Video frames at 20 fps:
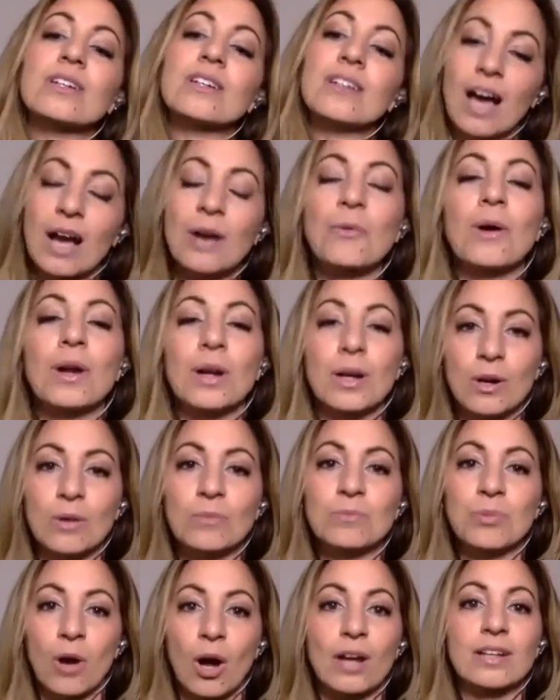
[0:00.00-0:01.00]
I want to
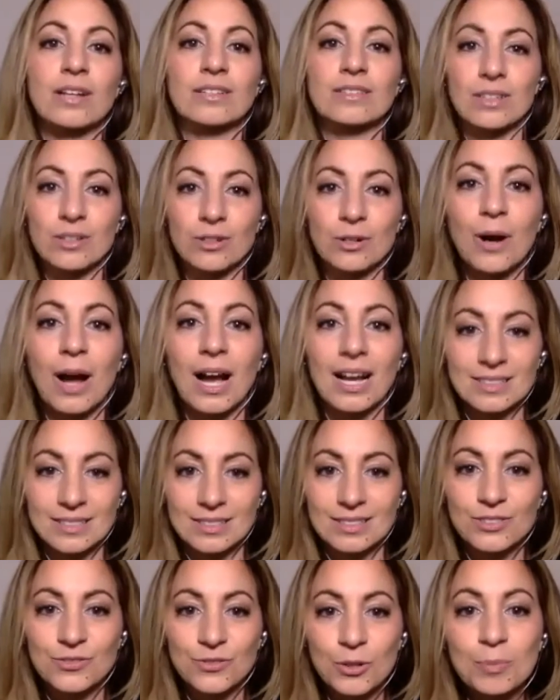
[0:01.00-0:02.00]
broaden the
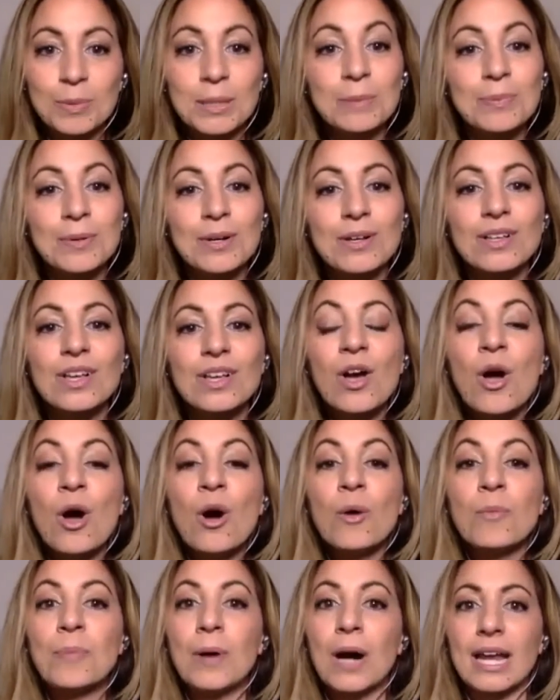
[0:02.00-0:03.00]
horizons for people.
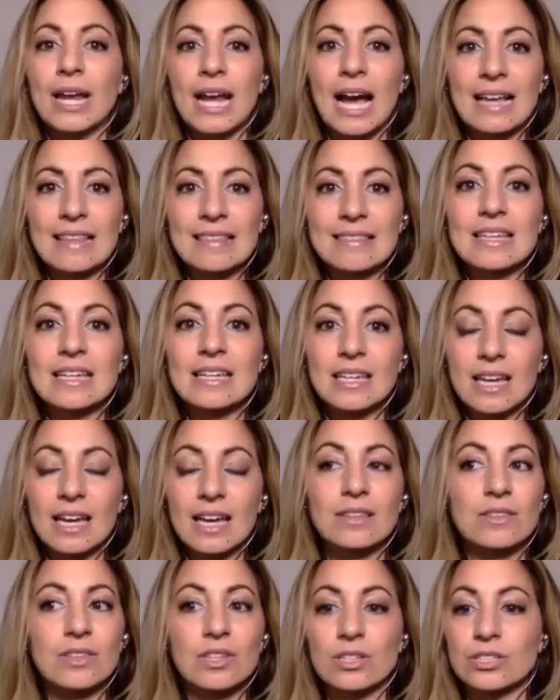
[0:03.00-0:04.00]
But I think
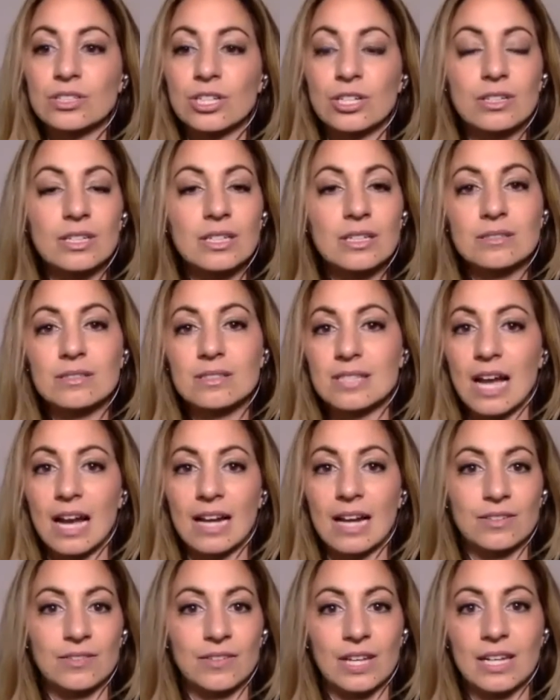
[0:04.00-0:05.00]
the attorney
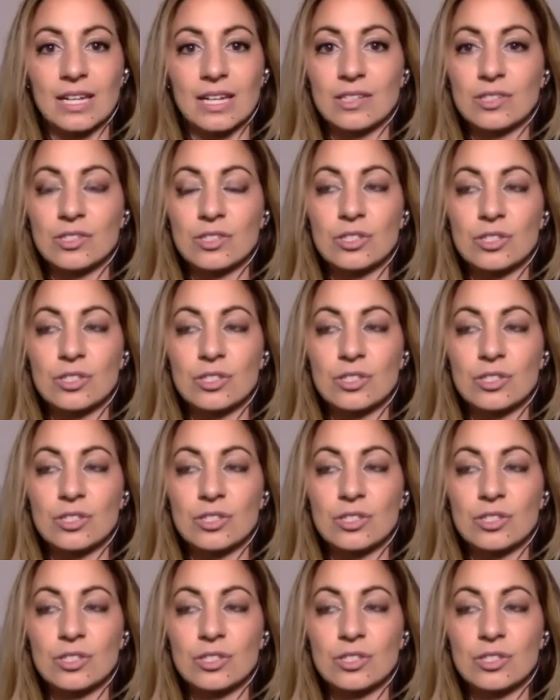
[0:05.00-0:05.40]
side of it is